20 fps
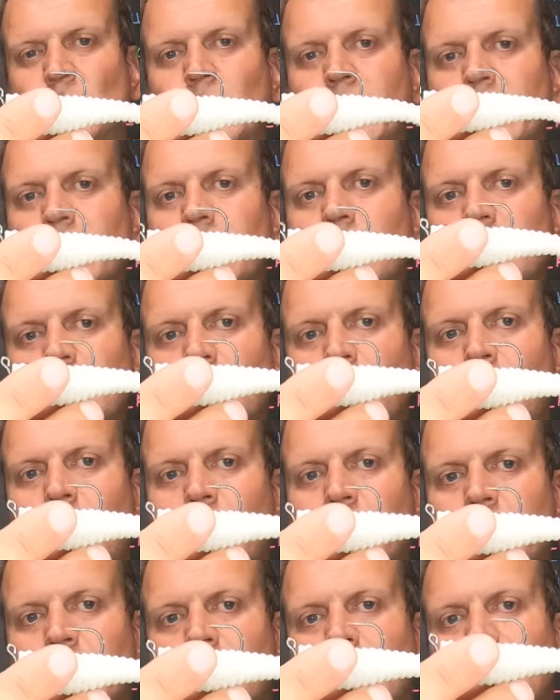weird in the
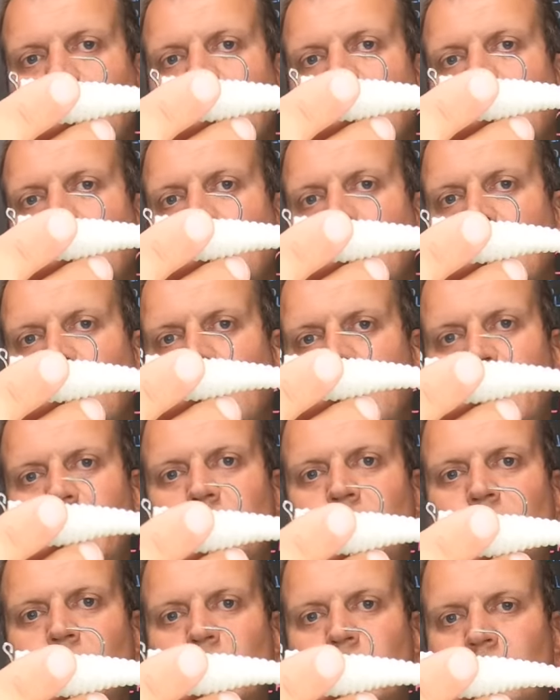water. And
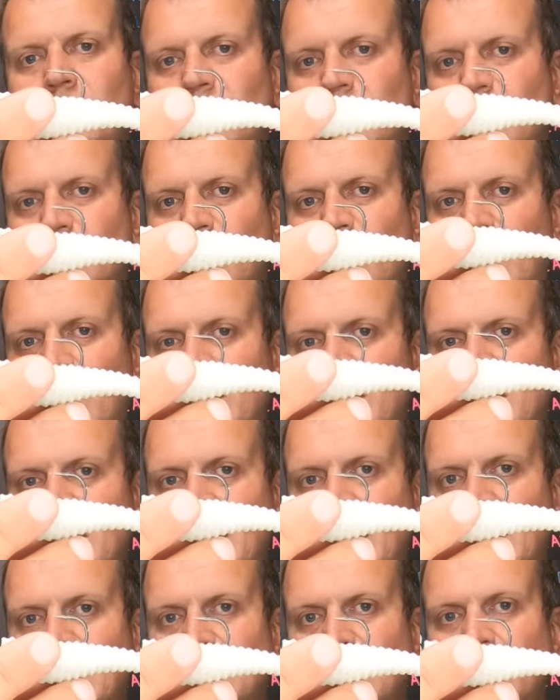if you're wanting to
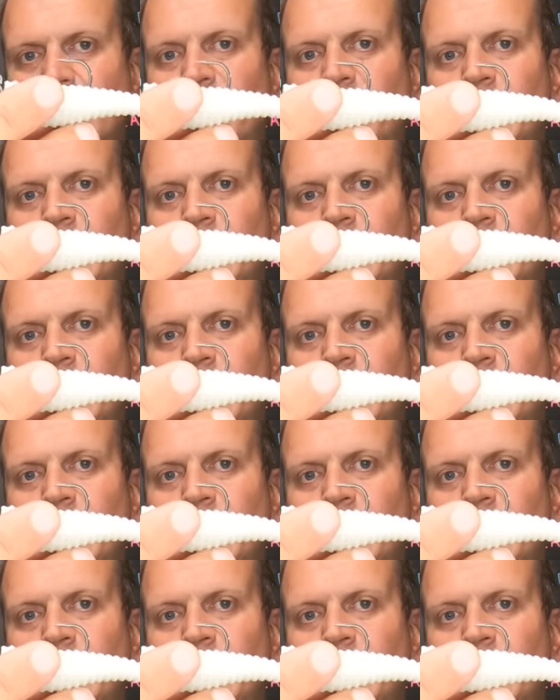catch some